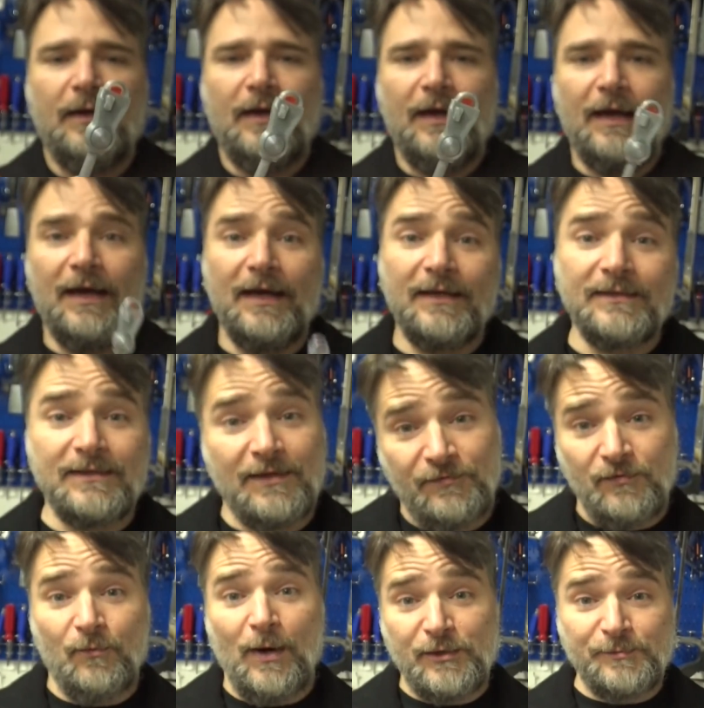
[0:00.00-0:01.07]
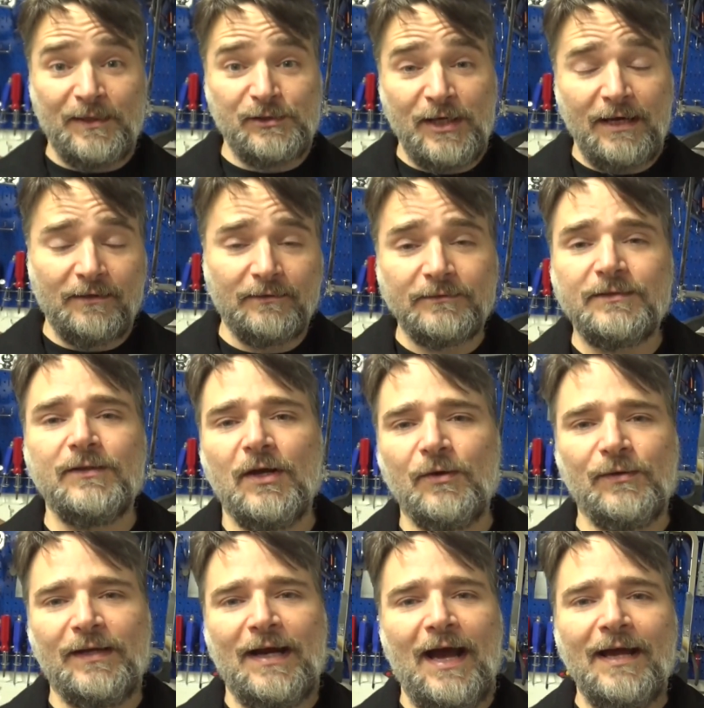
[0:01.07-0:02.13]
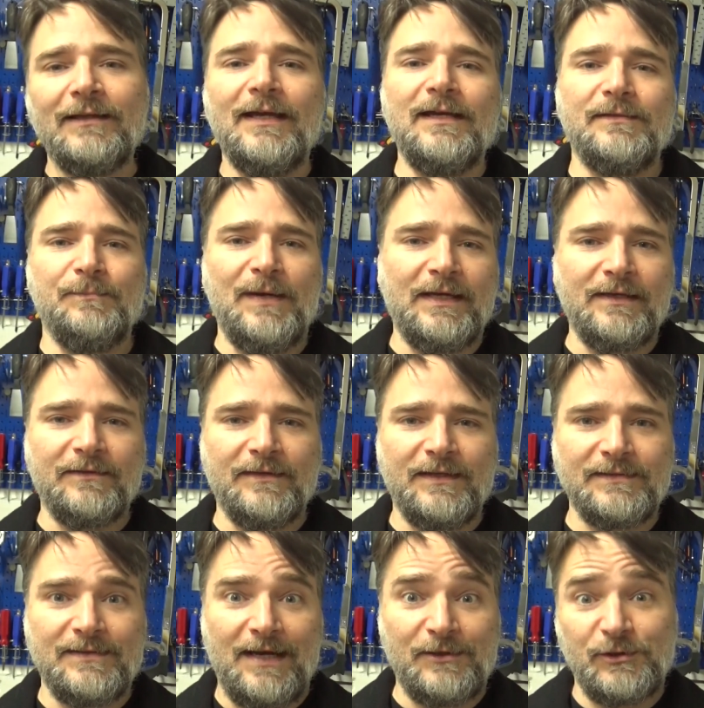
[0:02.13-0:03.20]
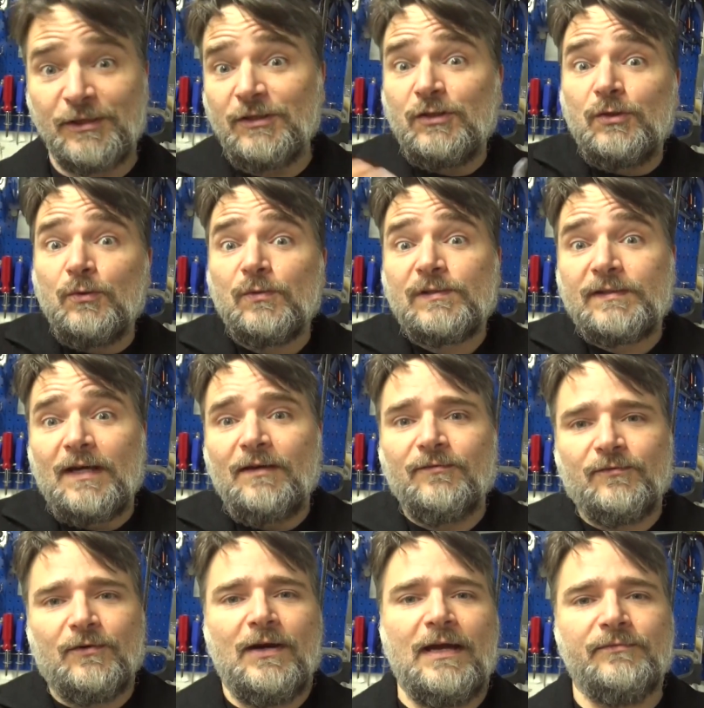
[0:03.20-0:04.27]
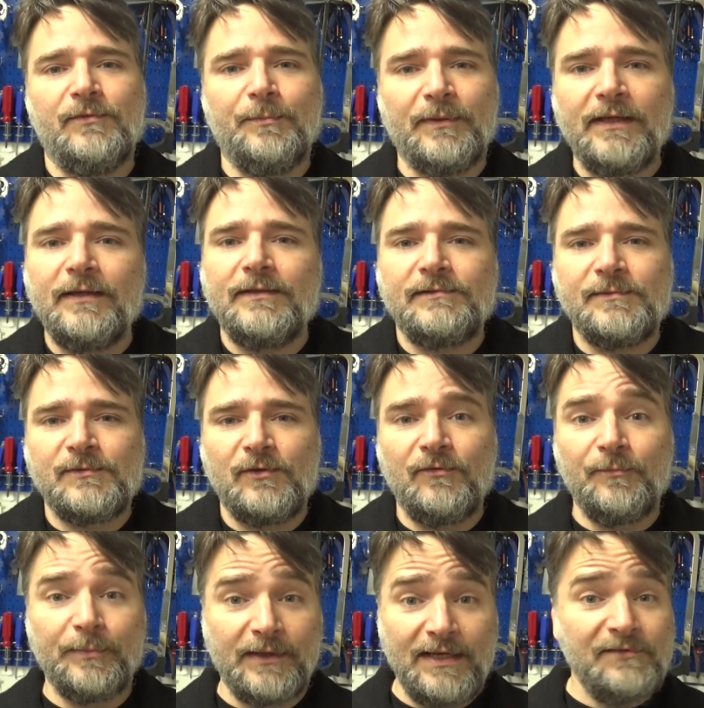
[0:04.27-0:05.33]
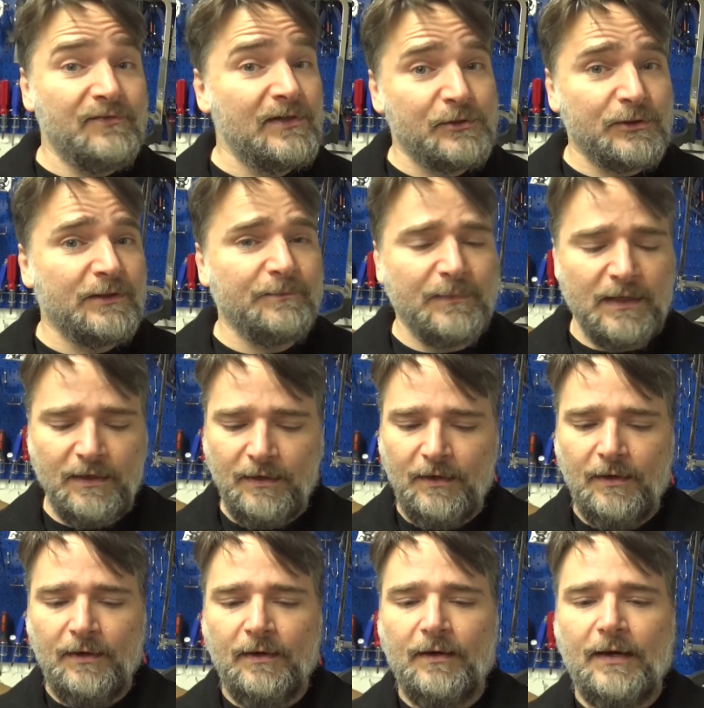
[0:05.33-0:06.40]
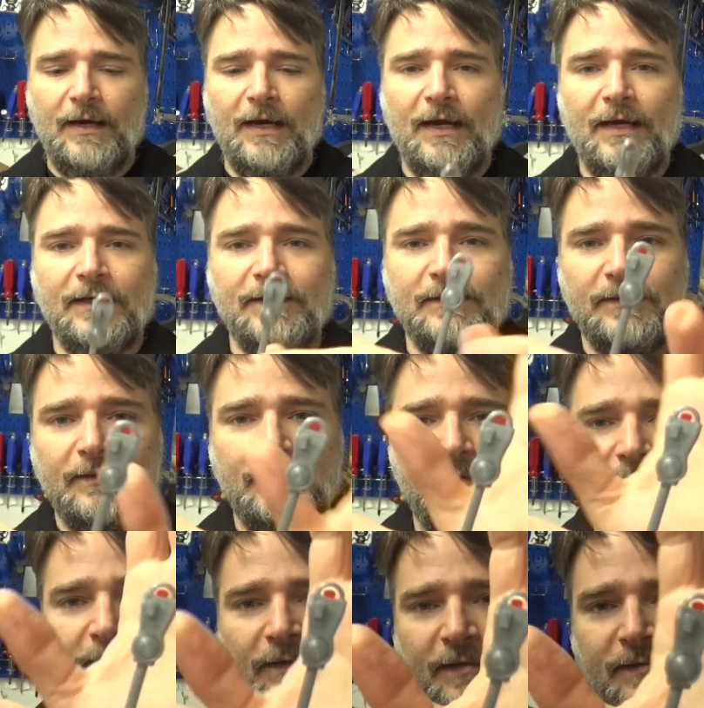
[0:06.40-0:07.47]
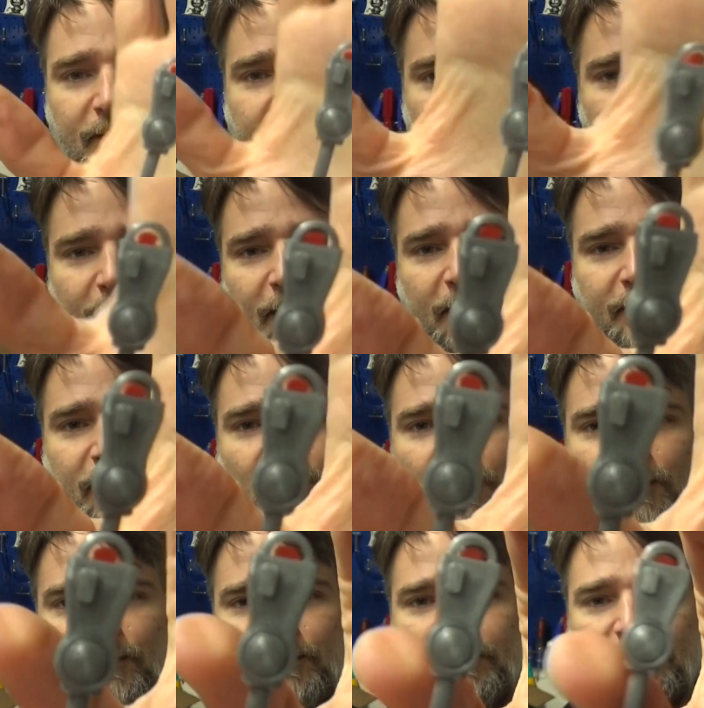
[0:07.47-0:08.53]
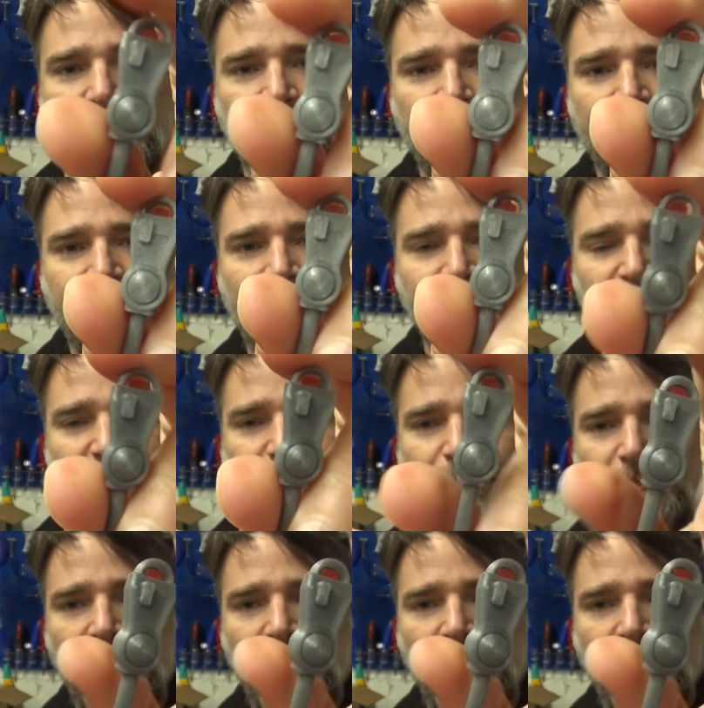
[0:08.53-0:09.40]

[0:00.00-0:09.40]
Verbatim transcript: And if you've watched my channel, you know that I like making things that actually do stuff or have some sort of play feature, and this is no exception.